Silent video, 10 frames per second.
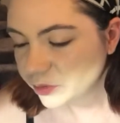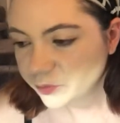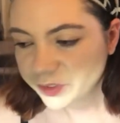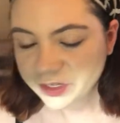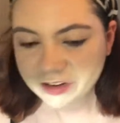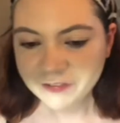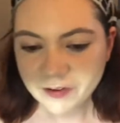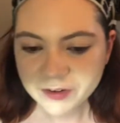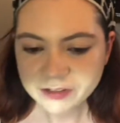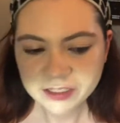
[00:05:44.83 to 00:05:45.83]
when I
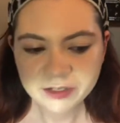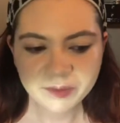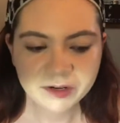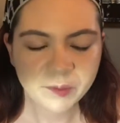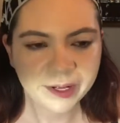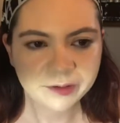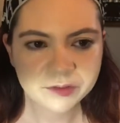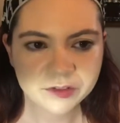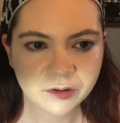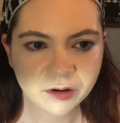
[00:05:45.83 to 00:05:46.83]
found out that Wet n Wild
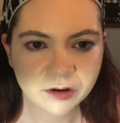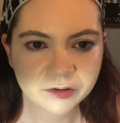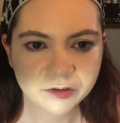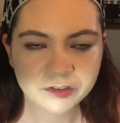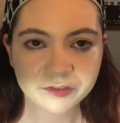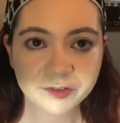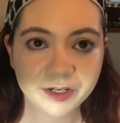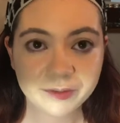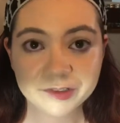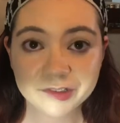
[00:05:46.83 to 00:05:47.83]
was no longer cruelty free,
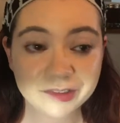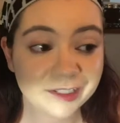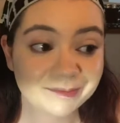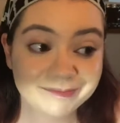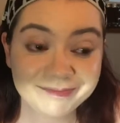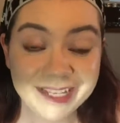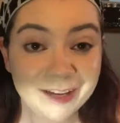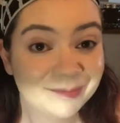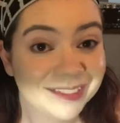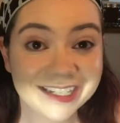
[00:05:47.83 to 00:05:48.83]
I was just like,
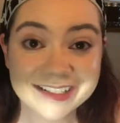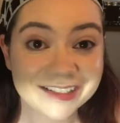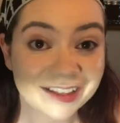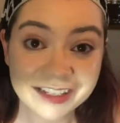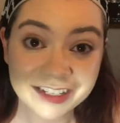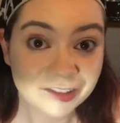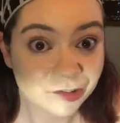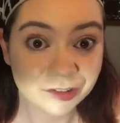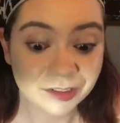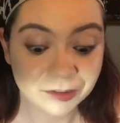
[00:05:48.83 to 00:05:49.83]
yeah, because nothing is
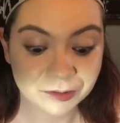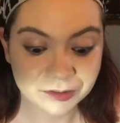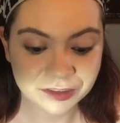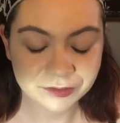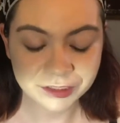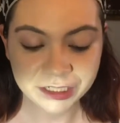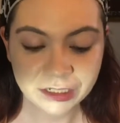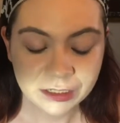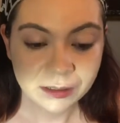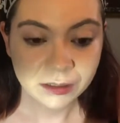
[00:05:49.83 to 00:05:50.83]
truly cruelty free.
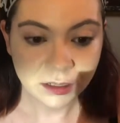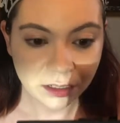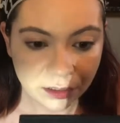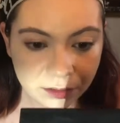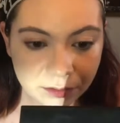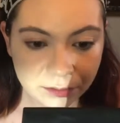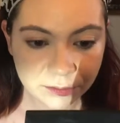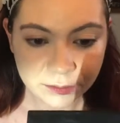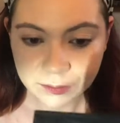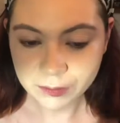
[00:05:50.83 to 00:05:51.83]

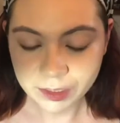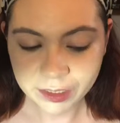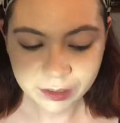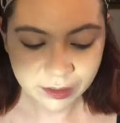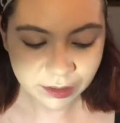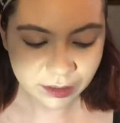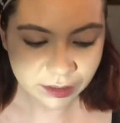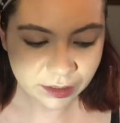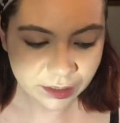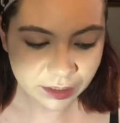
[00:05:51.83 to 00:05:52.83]
Like,
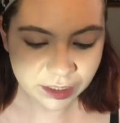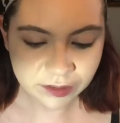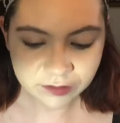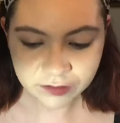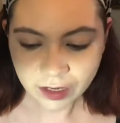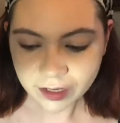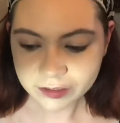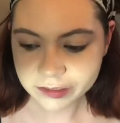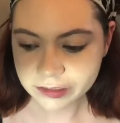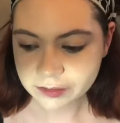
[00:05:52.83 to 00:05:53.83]
it
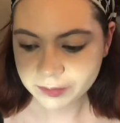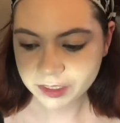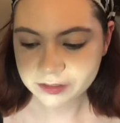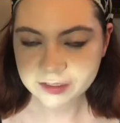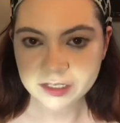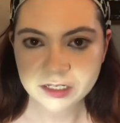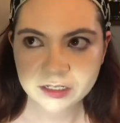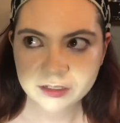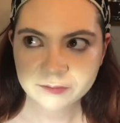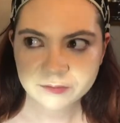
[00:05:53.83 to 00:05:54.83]
sucks because, like,
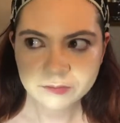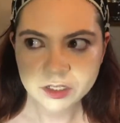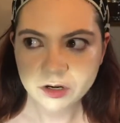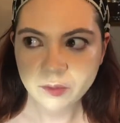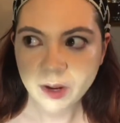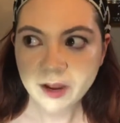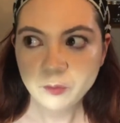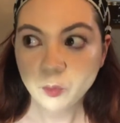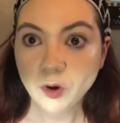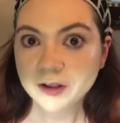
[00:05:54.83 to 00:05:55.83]
you know, I
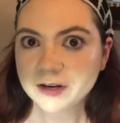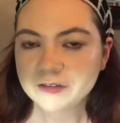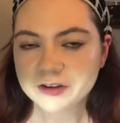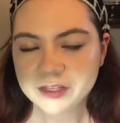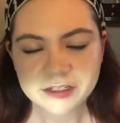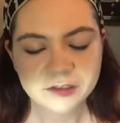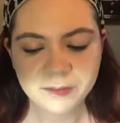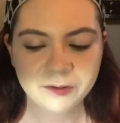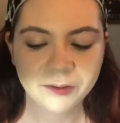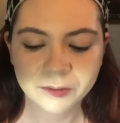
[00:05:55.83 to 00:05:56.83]
want everything to
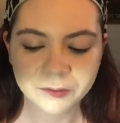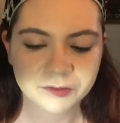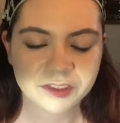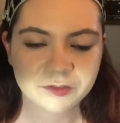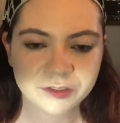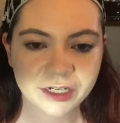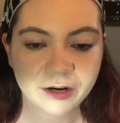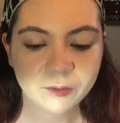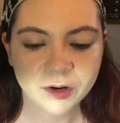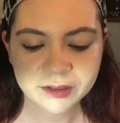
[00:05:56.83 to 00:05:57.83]
be cruelty free.
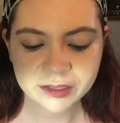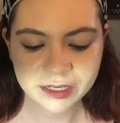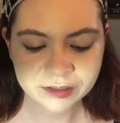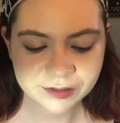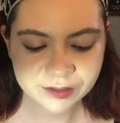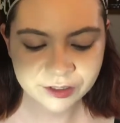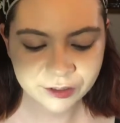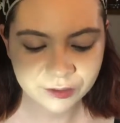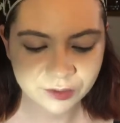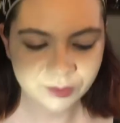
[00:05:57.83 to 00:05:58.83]
I want things
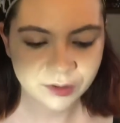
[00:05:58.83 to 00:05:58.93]
to,